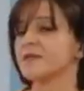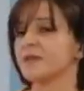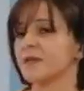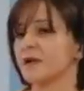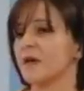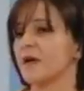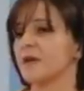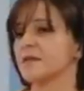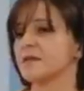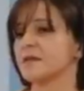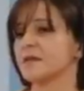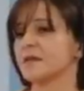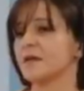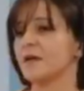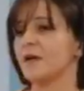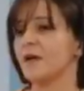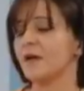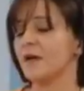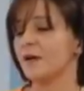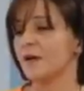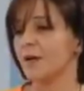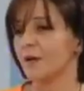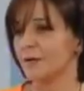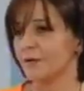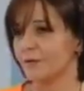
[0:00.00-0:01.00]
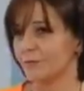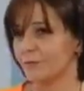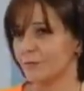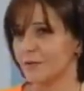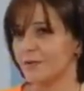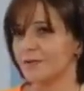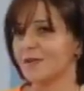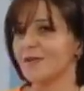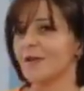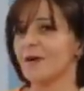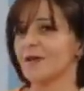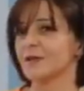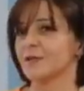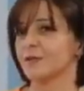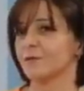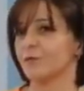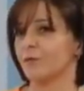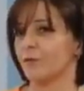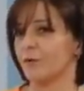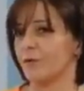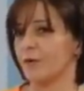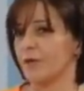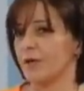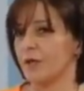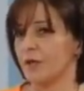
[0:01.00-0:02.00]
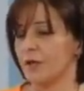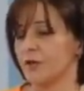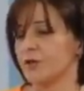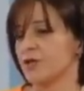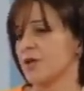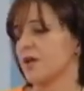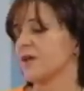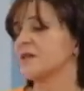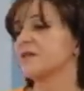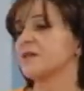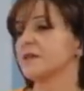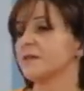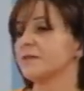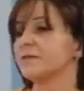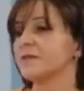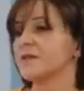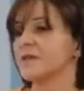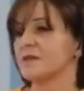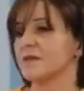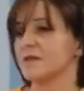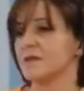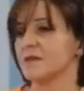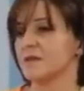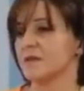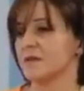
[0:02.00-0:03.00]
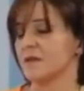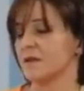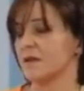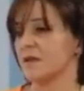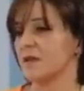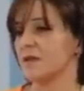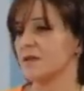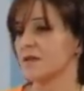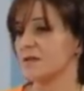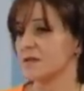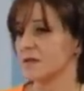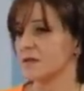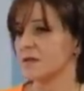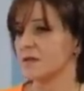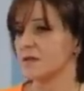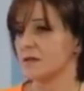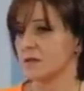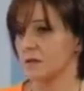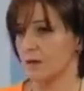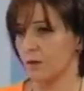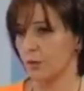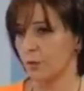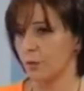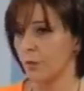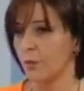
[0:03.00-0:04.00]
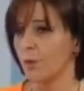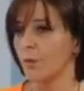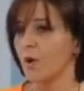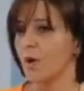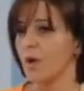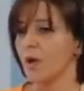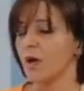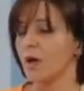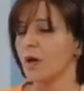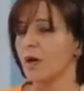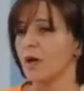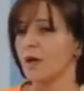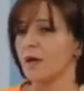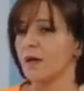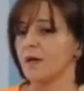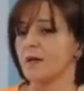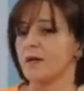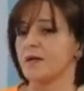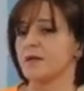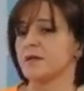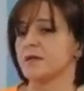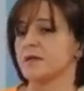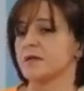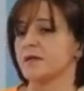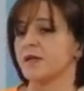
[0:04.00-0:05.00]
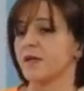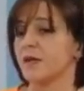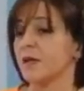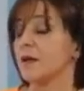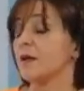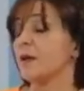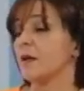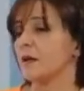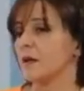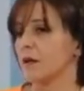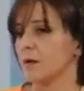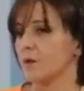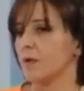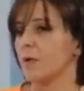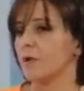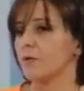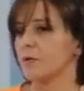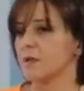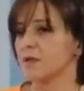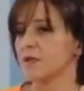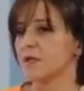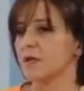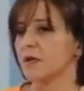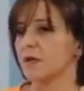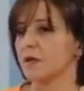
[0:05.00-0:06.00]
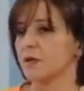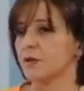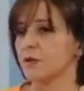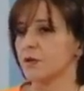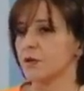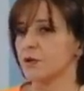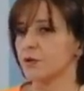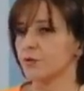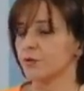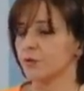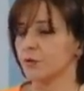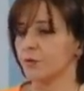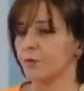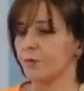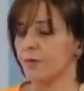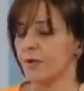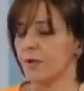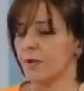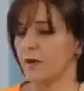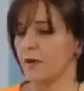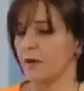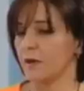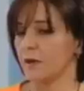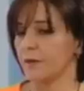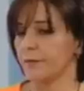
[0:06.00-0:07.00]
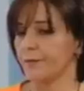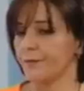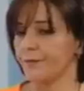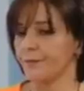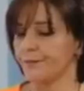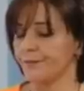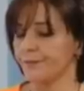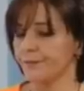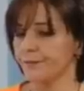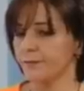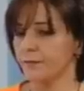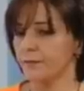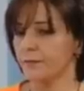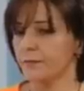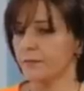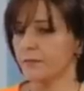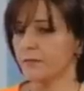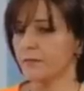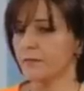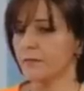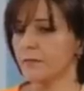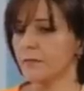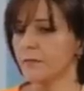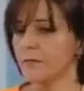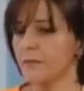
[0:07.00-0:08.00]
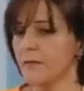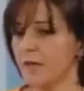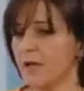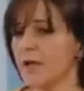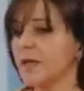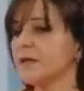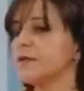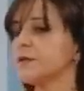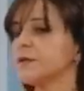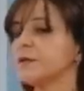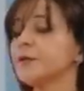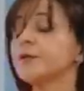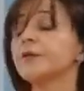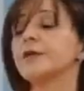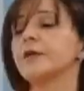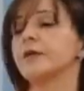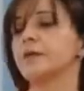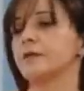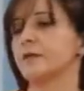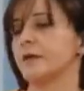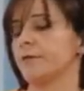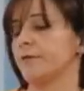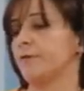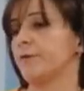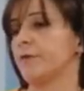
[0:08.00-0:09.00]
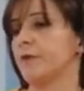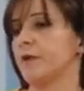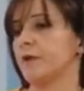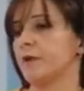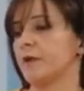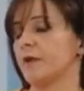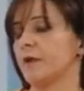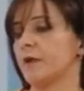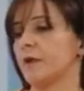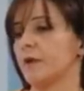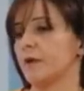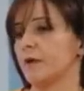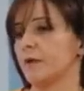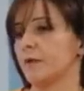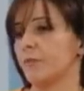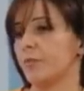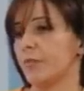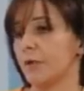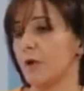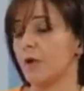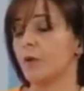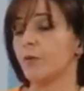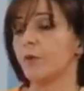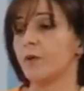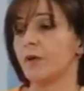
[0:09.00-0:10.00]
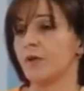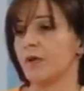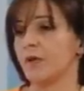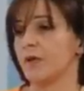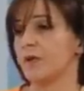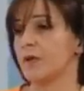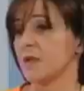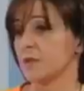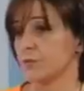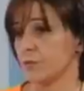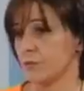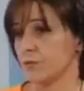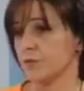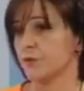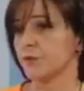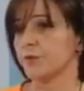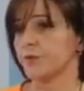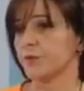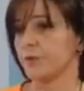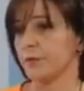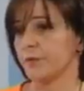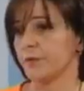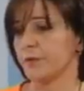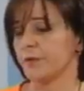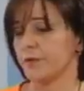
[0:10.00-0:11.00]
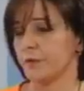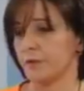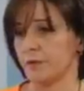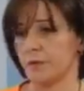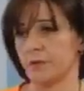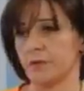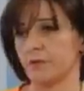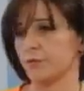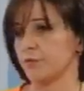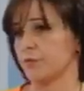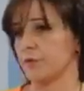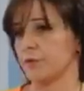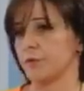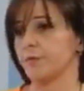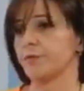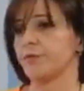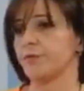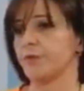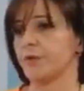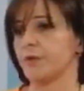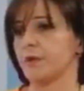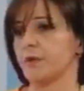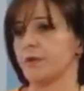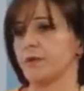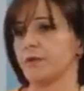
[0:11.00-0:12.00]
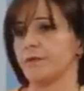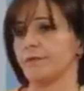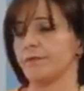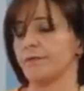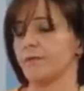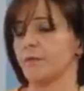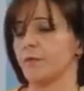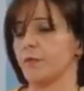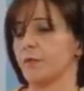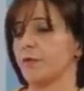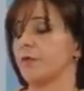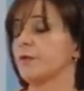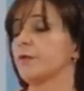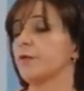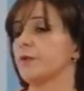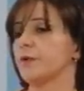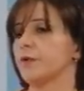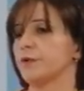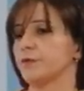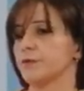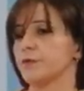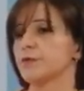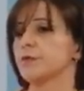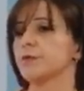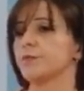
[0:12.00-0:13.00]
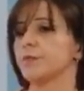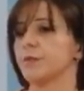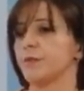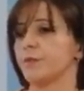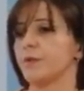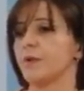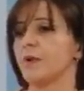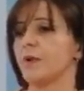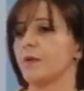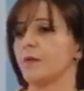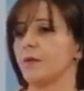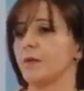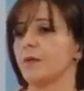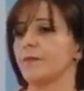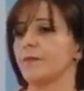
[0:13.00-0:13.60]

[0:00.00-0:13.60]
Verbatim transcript: task and a task for each active citizen and a citizen who is caring about this country should be um, getting rid of the uh, power that has usurped the, the usurped um, authority, usurped the power.